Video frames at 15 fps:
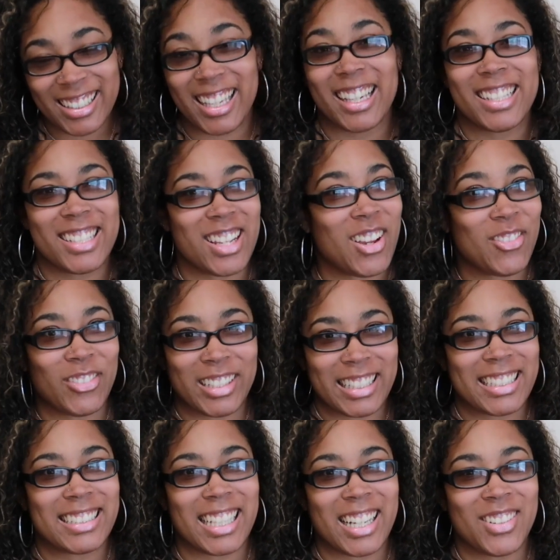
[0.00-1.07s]
Keith, I'm
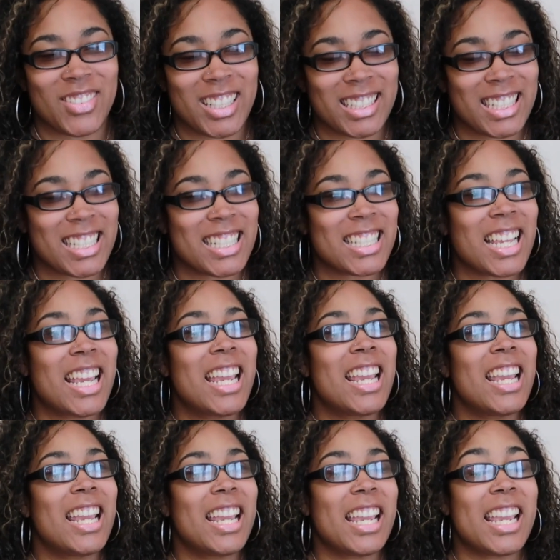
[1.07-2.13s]
really excited about this,
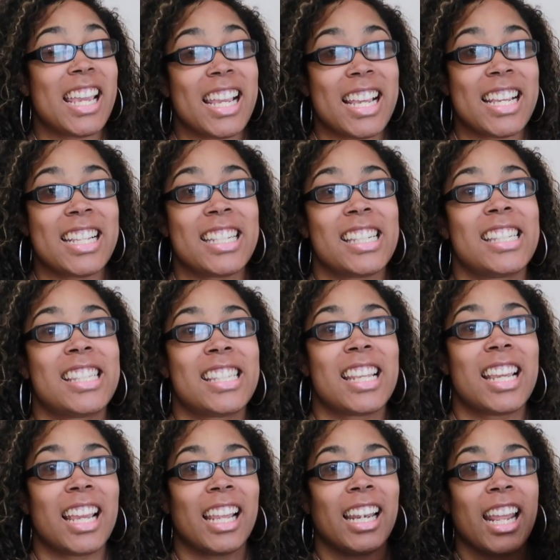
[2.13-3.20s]
is
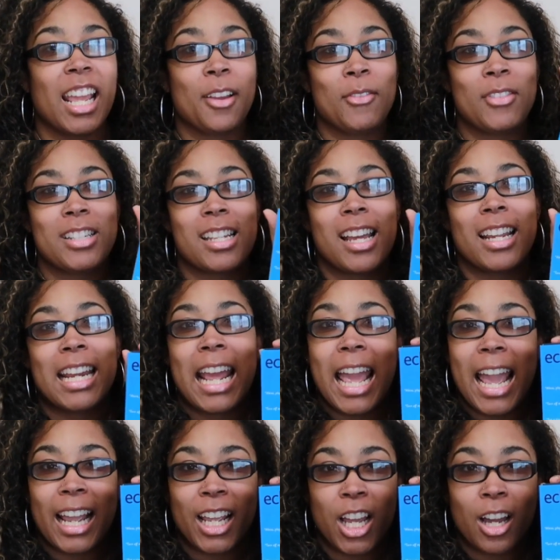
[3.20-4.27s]
an Amazon
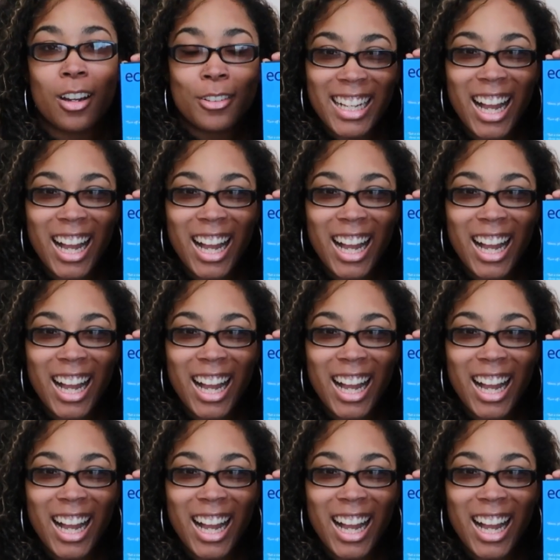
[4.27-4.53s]
Echo.